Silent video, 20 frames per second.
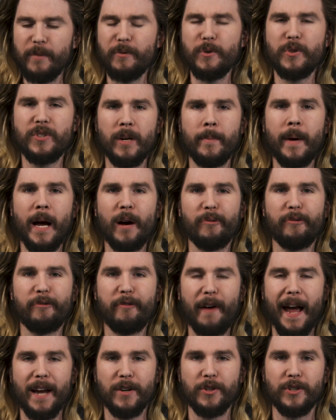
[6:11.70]
If you somehow
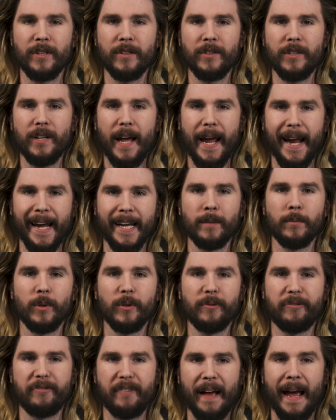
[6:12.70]
fashioned
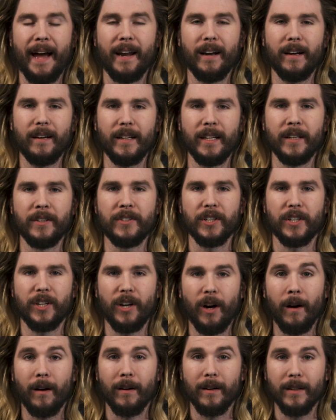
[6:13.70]
animal fat into
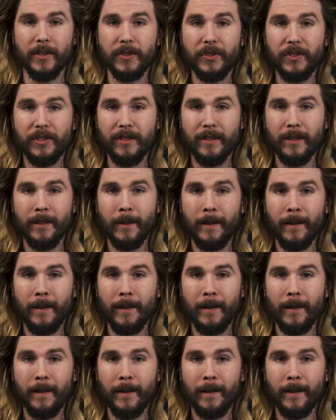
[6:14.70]
cards,